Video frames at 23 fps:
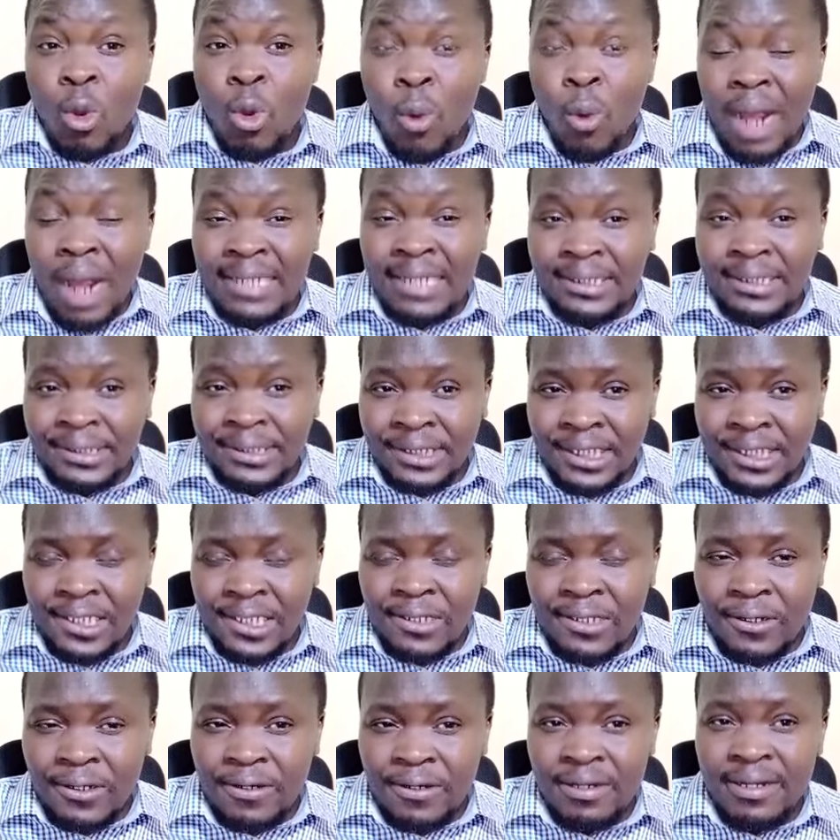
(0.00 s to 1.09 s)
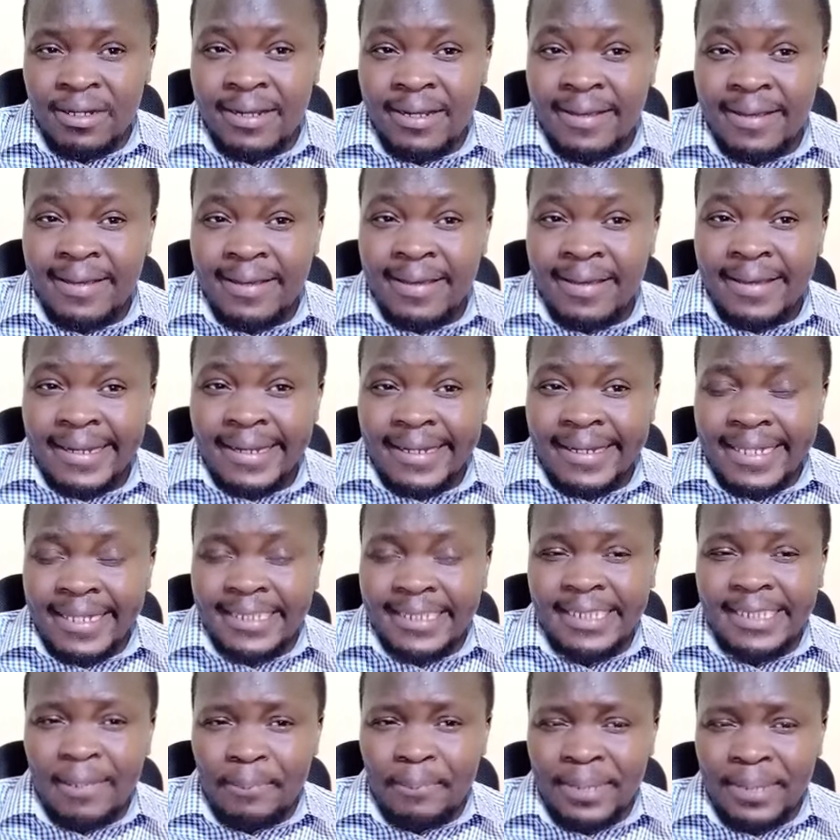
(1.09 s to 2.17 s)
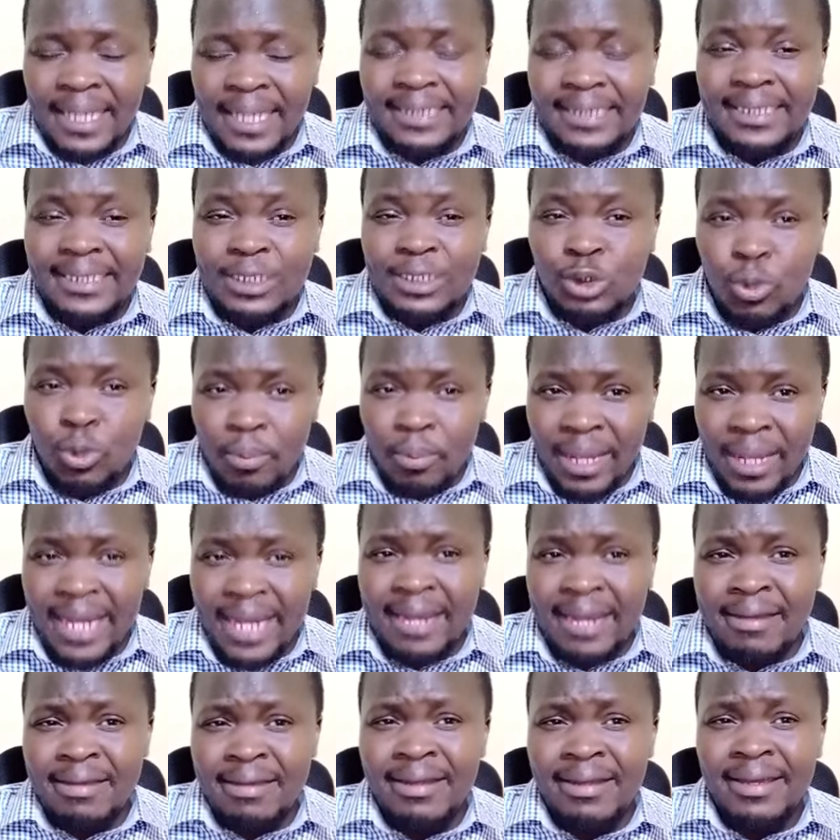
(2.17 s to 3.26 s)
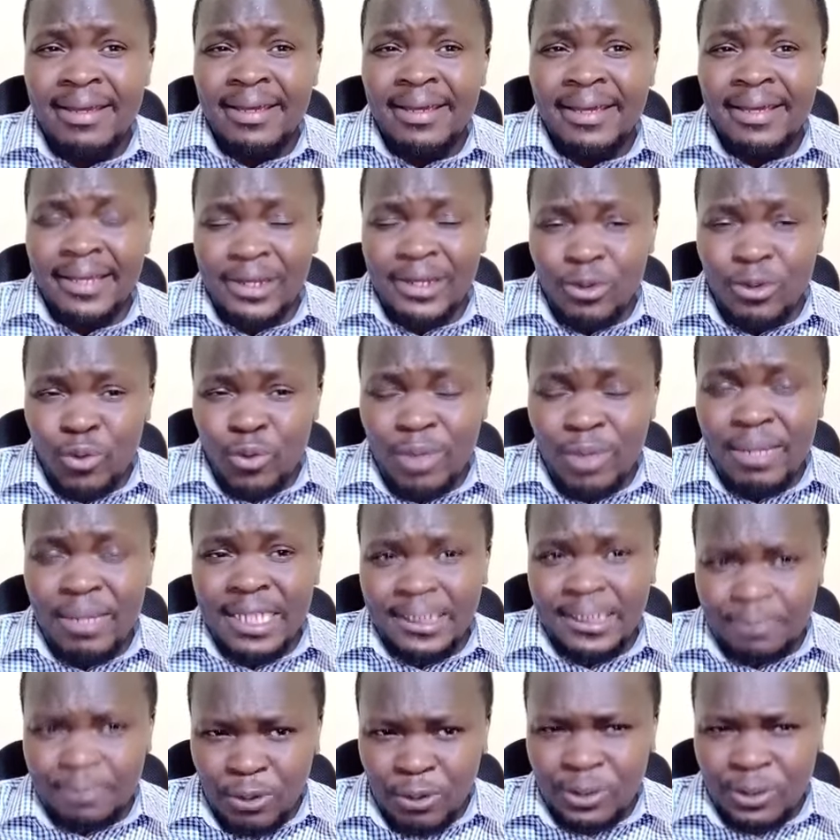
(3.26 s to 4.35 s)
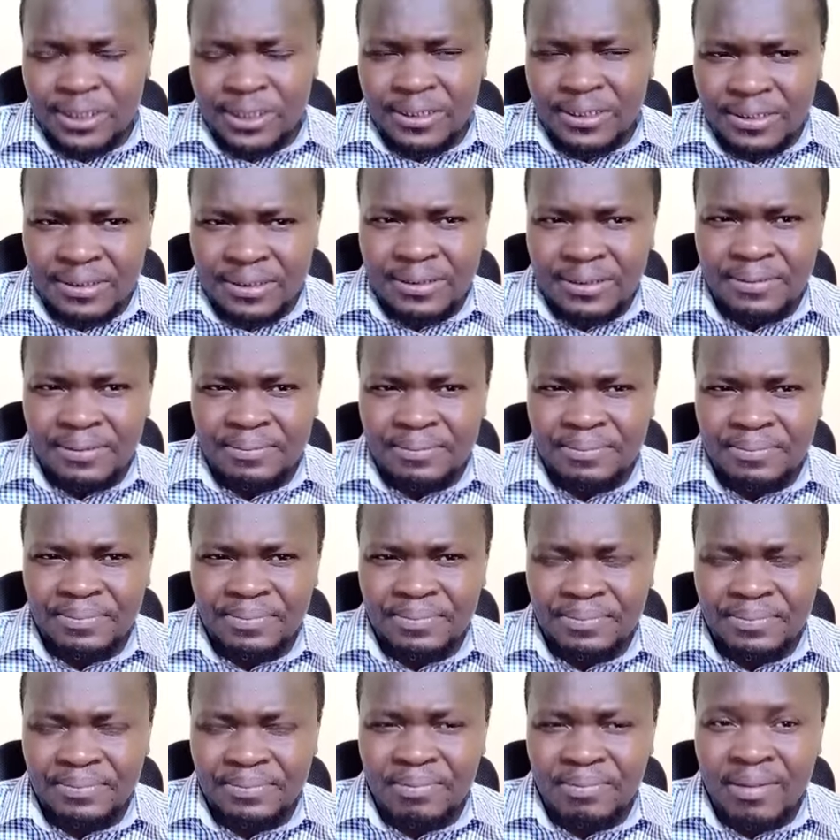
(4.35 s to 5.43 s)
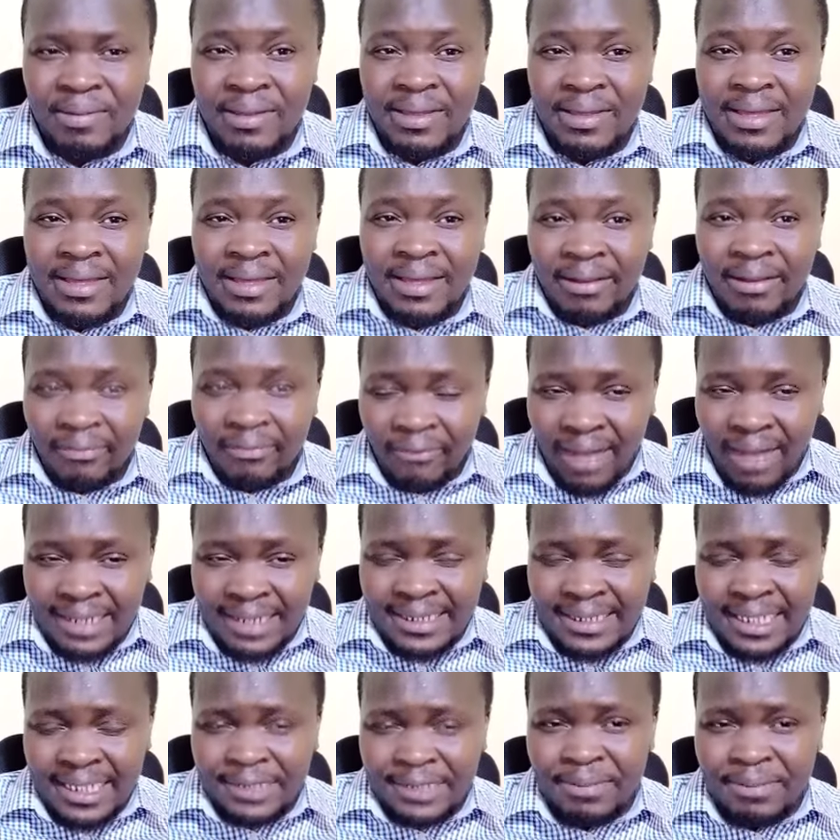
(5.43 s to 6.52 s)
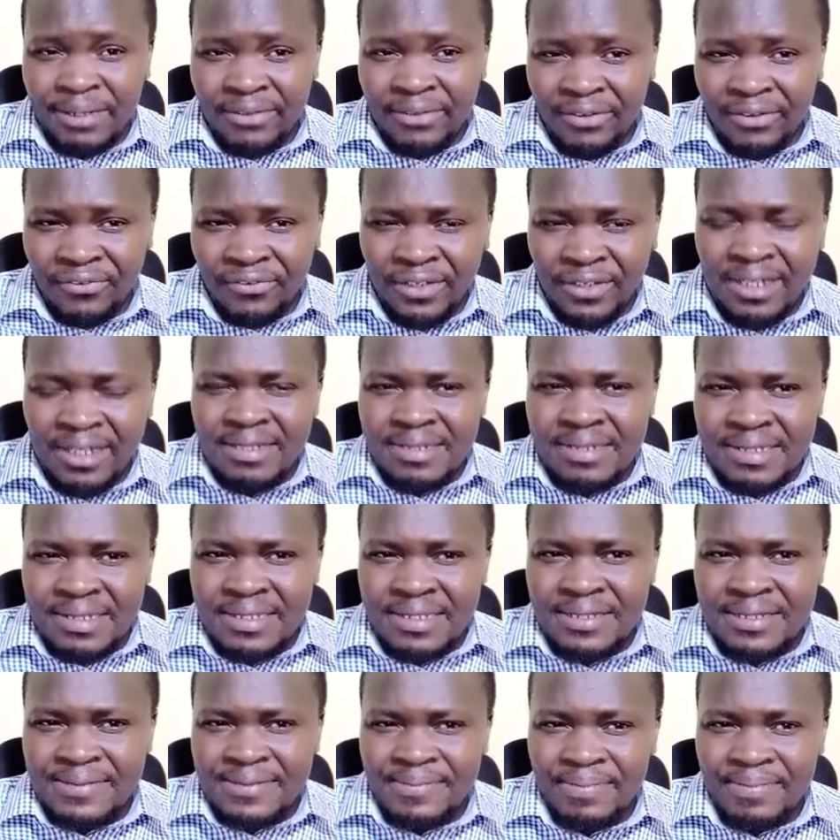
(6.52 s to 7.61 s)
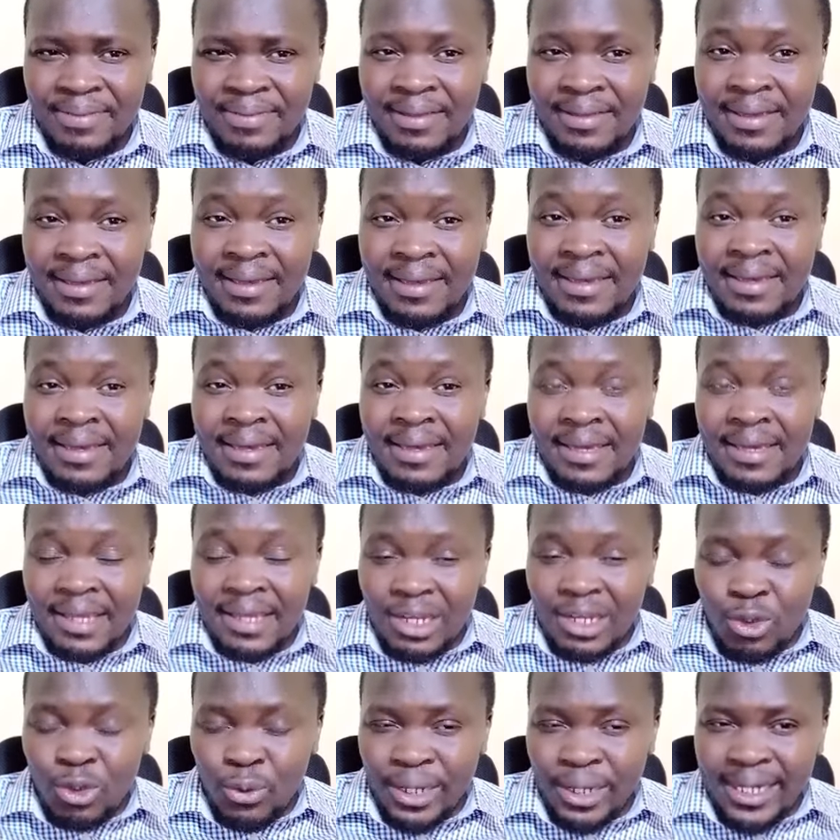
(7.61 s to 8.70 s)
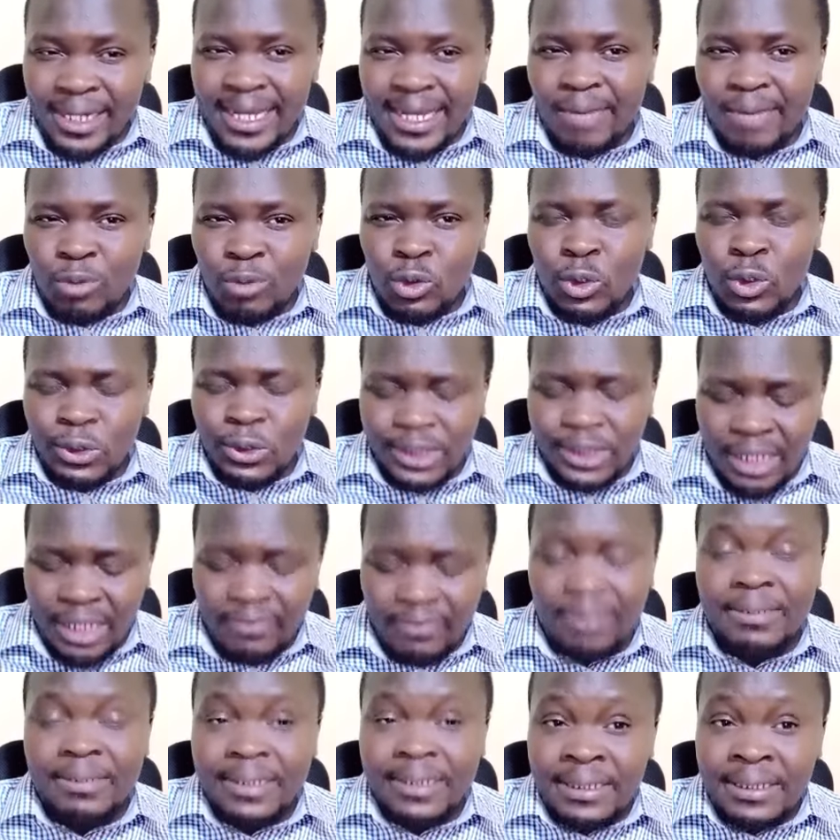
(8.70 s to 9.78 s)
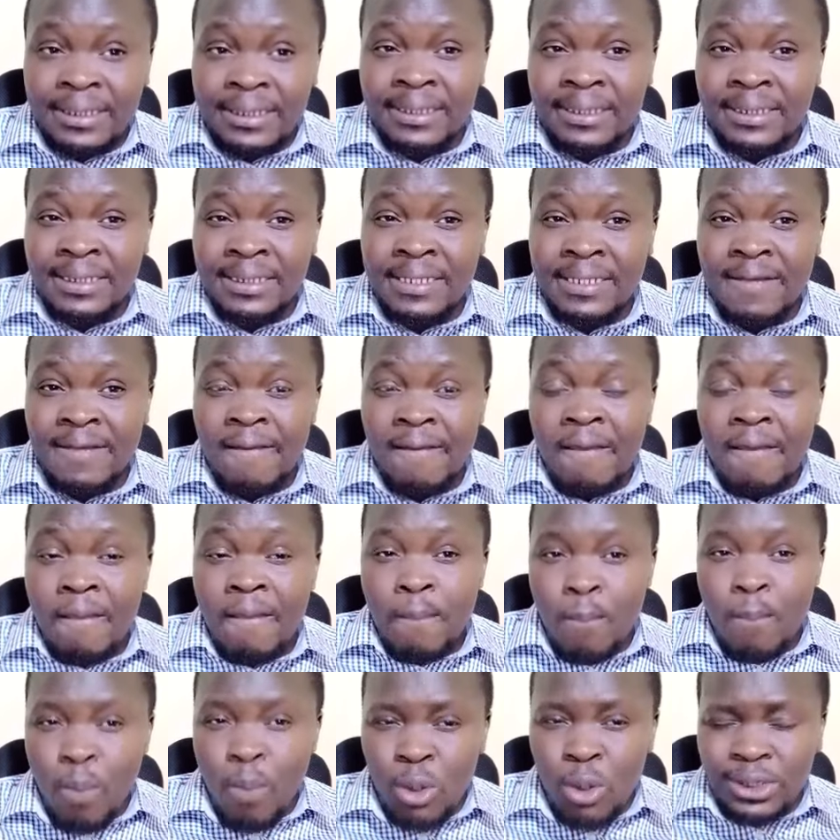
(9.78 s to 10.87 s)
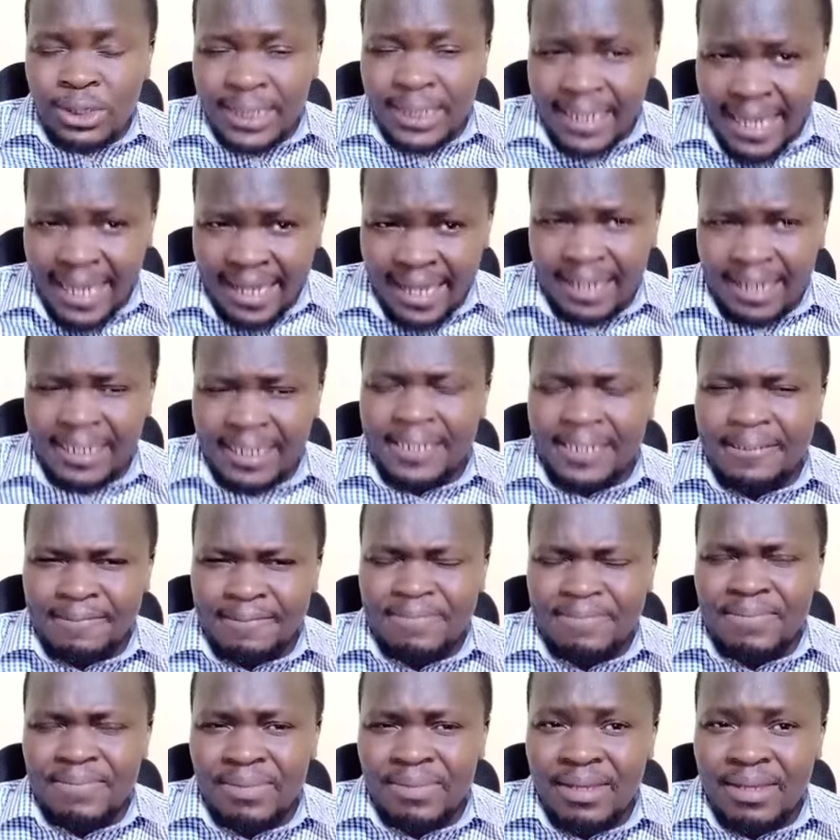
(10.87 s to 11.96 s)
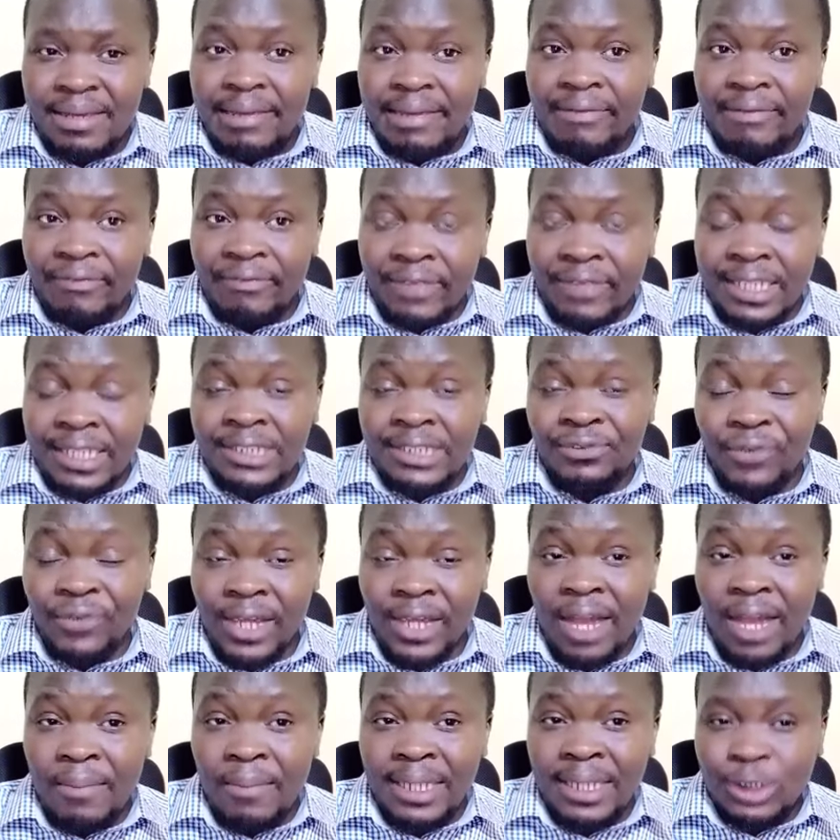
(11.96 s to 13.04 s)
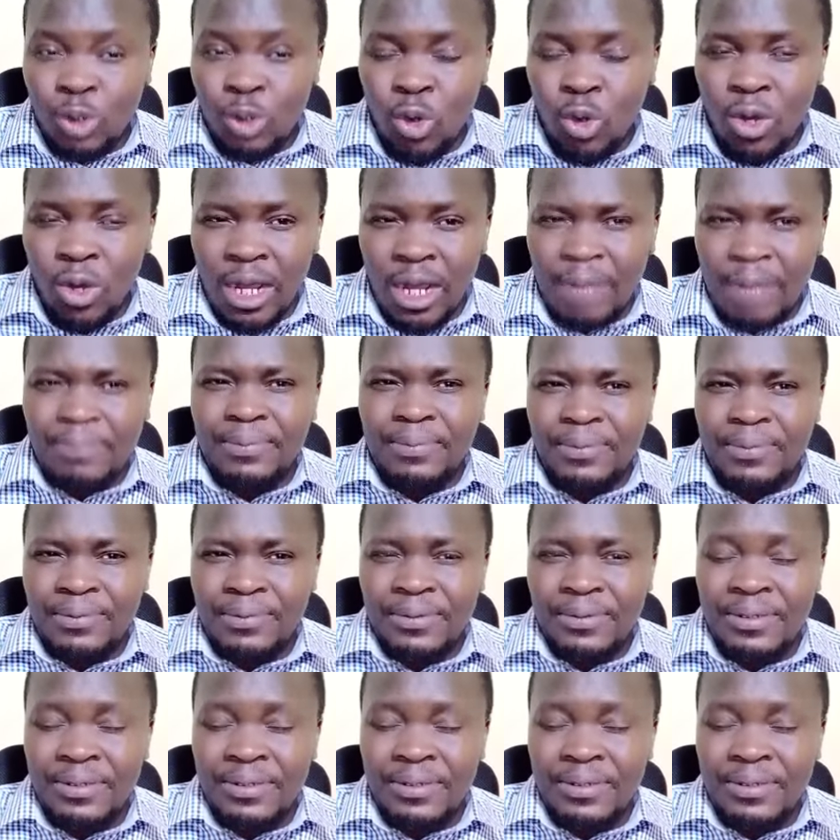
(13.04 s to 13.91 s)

1 trillion disappears into men and women's pockets. That has been the figures. In William Ruto's government, most likely this figure might go up